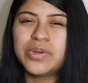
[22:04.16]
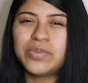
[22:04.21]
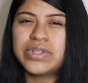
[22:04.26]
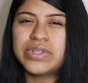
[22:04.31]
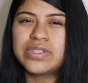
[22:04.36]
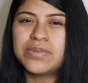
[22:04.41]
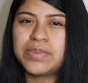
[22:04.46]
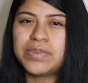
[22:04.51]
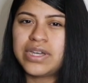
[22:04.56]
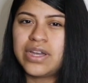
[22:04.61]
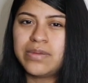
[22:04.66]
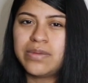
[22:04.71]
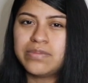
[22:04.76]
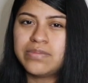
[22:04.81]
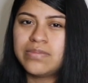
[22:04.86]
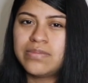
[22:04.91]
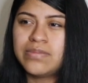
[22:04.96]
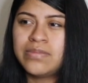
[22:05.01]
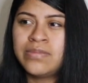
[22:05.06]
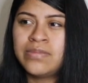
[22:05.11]
wants to be up
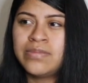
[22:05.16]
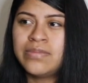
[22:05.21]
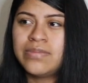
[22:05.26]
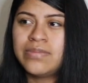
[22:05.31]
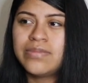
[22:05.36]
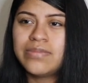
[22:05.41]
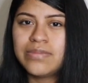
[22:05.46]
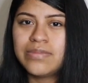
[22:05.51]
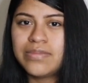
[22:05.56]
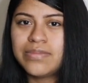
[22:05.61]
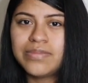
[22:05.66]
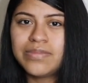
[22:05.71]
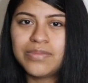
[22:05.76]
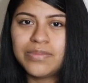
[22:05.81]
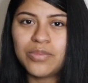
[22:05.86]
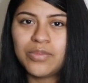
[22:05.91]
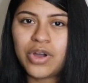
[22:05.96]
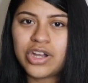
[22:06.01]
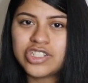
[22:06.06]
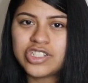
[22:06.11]

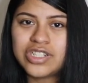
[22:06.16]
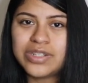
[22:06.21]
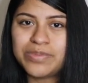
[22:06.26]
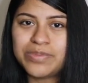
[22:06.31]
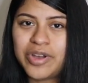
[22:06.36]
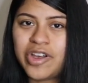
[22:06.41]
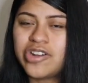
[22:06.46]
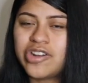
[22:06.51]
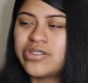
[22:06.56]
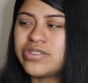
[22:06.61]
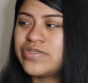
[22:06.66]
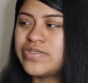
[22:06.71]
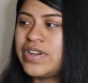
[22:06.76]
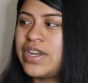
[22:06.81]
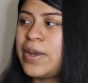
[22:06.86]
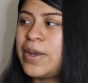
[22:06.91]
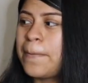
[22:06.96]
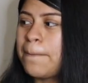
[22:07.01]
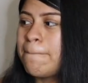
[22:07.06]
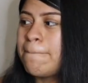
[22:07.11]
washing bottles,
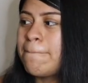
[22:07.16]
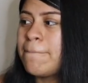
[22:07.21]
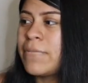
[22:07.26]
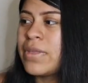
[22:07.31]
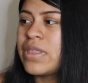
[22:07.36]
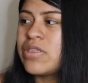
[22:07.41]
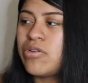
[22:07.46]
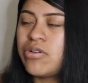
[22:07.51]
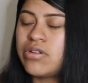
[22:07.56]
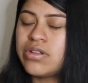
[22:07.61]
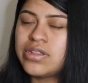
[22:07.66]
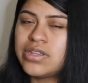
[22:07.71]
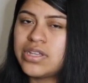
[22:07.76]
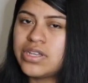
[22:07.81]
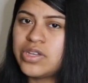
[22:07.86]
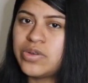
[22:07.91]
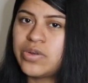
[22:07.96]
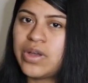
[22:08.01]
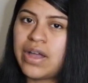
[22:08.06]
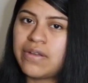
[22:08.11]
right? The only
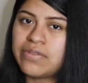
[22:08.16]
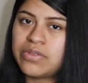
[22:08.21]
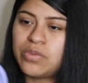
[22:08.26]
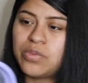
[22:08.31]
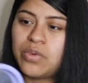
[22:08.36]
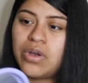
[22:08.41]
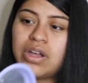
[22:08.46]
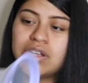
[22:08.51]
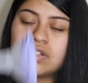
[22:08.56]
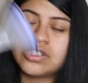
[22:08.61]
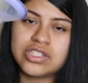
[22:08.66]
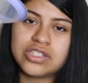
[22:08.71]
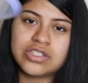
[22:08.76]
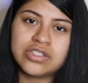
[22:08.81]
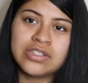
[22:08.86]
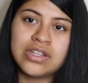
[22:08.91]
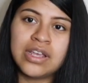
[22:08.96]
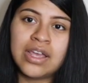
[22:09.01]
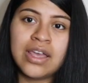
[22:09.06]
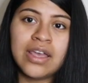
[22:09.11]
thing you'll have to wash
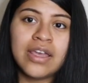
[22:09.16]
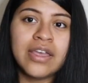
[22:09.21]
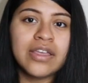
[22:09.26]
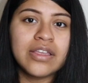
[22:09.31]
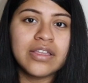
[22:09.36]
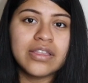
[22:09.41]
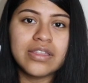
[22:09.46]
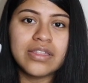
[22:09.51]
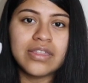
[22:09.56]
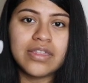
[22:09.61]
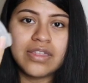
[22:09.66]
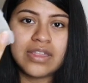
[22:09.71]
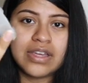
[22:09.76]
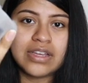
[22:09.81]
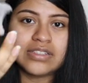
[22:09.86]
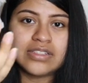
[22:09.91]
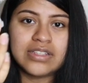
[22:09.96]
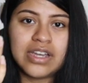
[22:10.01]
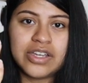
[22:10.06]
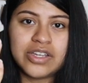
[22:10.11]
is
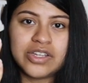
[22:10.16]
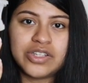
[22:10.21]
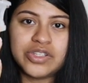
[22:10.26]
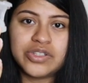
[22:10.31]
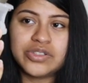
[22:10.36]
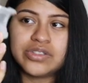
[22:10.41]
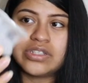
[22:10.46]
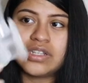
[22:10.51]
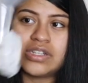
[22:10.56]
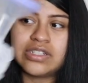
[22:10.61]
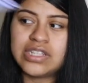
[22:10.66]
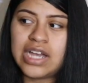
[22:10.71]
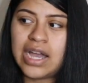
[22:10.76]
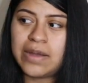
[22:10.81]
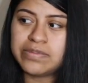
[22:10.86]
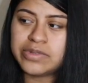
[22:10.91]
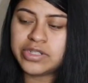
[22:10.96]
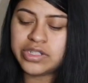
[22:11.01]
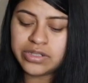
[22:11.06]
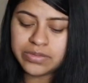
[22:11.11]
this, that you use the
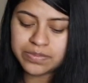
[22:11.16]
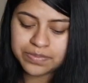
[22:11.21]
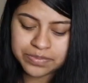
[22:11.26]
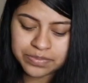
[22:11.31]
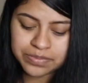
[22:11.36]
adapter.